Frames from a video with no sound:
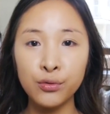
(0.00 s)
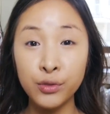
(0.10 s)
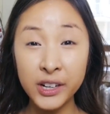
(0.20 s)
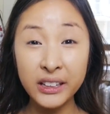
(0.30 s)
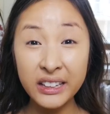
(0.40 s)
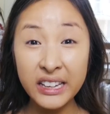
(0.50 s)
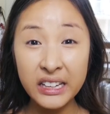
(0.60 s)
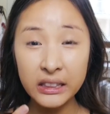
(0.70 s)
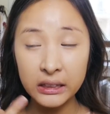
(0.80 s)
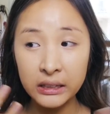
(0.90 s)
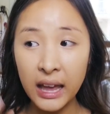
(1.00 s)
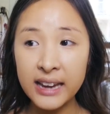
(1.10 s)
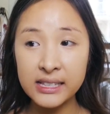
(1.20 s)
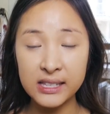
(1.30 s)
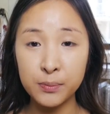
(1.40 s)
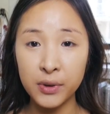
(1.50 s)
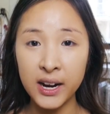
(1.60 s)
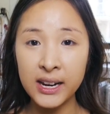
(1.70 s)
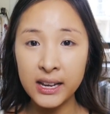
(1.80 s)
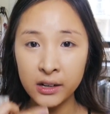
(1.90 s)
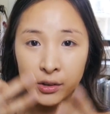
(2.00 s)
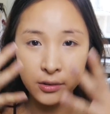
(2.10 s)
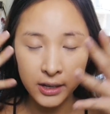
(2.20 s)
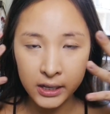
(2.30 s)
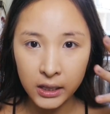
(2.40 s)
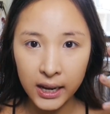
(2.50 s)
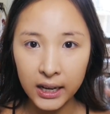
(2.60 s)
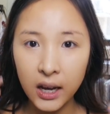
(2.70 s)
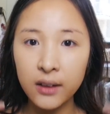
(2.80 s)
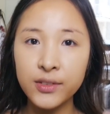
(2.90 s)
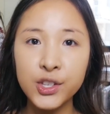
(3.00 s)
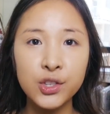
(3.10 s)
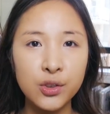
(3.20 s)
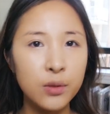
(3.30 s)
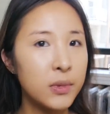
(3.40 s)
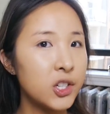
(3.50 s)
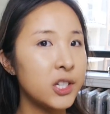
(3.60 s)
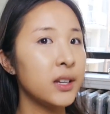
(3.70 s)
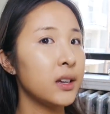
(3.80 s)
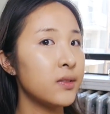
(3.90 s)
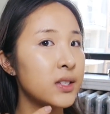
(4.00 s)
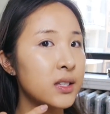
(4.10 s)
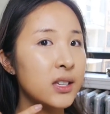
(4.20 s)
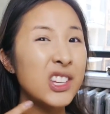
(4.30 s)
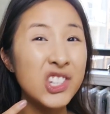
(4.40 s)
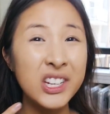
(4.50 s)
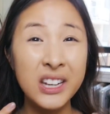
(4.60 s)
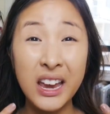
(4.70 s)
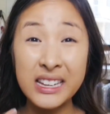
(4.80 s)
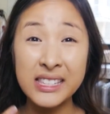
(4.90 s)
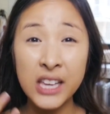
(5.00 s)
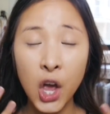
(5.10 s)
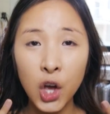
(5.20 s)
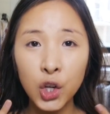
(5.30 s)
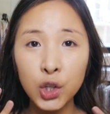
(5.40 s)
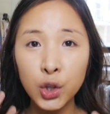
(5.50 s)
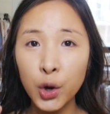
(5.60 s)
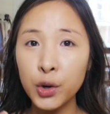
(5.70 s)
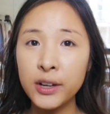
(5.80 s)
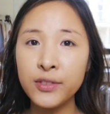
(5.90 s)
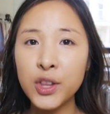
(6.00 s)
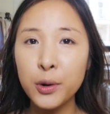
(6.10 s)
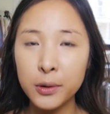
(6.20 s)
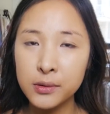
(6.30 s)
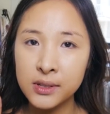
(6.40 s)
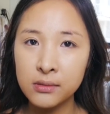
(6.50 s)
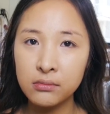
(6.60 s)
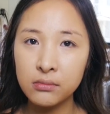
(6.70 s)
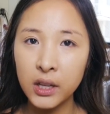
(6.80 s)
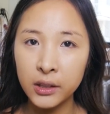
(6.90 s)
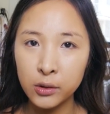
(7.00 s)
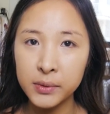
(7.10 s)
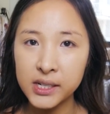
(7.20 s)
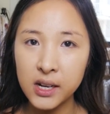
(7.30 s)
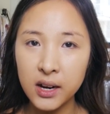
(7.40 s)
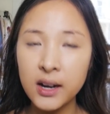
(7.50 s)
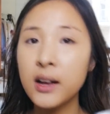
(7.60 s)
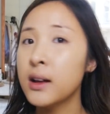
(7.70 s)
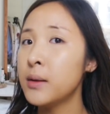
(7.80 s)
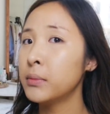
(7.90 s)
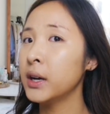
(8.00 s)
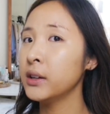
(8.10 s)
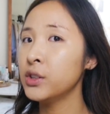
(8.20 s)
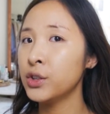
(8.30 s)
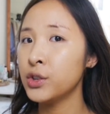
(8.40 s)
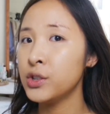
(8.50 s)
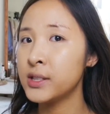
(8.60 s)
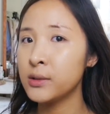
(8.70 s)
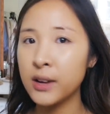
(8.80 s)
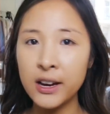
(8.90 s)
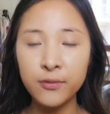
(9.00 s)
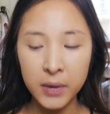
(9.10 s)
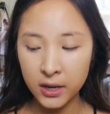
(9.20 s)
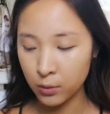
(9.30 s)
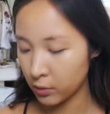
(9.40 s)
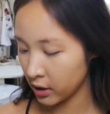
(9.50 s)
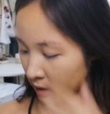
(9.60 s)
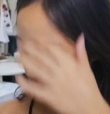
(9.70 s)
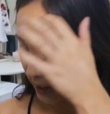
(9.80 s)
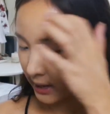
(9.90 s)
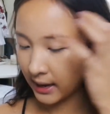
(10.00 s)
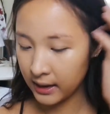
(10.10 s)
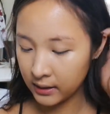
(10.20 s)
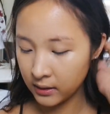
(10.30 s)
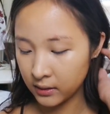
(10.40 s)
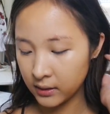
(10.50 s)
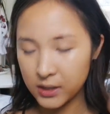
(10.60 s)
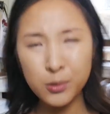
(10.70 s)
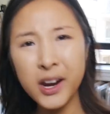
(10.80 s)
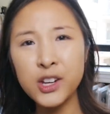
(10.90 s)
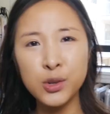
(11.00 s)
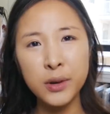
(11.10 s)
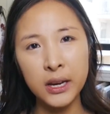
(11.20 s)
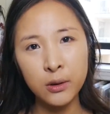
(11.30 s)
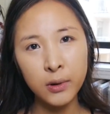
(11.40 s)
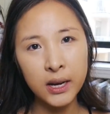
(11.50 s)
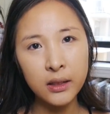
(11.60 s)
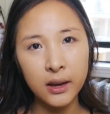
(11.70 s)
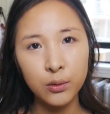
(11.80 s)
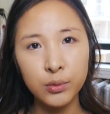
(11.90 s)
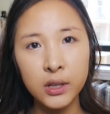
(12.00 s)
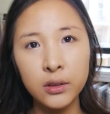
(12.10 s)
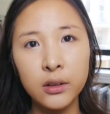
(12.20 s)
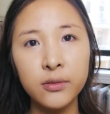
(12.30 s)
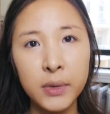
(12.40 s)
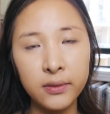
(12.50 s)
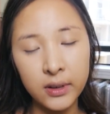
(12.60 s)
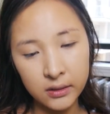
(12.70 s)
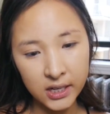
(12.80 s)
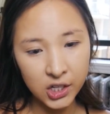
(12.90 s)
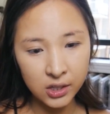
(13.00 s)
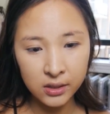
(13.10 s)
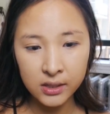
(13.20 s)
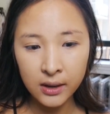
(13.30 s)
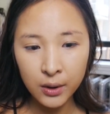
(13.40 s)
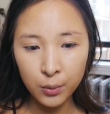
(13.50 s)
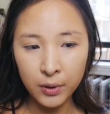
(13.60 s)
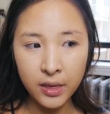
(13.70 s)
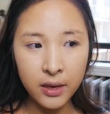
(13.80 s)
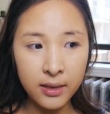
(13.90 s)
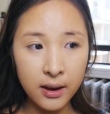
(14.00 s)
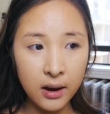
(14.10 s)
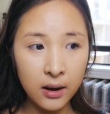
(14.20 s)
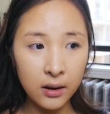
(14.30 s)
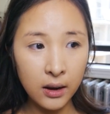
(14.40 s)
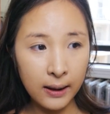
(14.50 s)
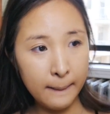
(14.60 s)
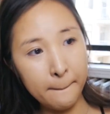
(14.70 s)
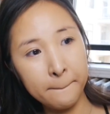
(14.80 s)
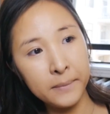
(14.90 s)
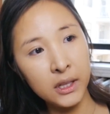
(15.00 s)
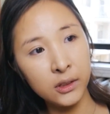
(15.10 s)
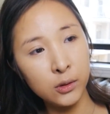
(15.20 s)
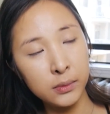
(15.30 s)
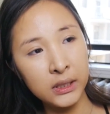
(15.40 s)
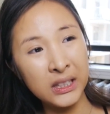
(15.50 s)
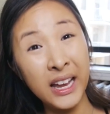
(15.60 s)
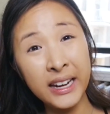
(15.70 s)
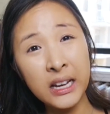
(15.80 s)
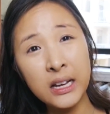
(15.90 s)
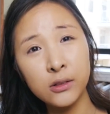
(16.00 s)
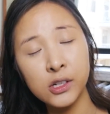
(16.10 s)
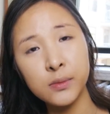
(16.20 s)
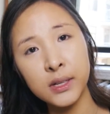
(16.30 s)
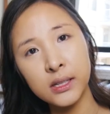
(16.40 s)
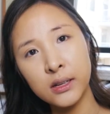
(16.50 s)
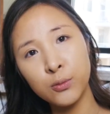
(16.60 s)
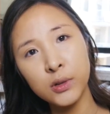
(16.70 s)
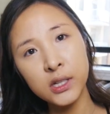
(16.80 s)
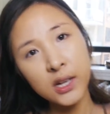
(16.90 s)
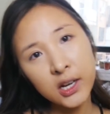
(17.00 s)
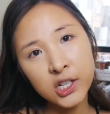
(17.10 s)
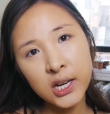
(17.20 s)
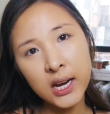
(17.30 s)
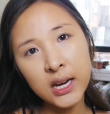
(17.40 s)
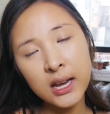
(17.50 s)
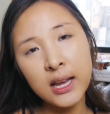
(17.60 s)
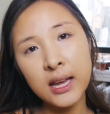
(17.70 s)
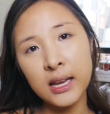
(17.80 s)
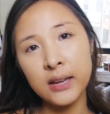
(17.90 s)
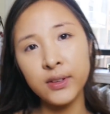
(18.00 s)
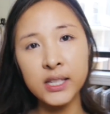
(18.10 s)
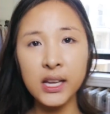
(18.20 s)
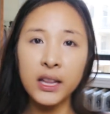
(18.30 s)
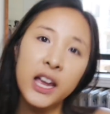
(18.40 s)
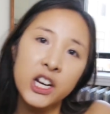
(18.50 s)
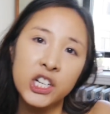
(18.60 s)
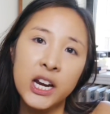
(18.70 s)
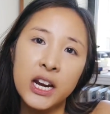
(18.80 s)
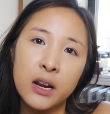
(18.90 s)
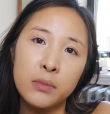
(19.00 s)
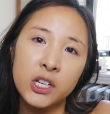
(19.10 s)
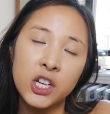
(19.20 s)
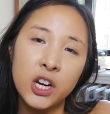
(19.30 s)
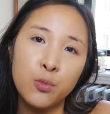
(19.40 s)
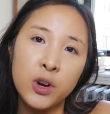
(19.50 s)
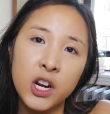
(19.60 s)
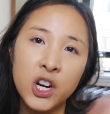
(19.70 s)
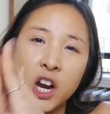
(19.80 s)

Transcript: Really light spray, and it already like covers so much, and it gives such a nice glow, even though it was a little bit darker, but you know, you still kind of make it work. And that's what I do anyway, like with a lot of my foundations, whether they're um, a little bit lighter, I'll just mix it in with a darker shade. If it's a lighter shade, I mix it in with a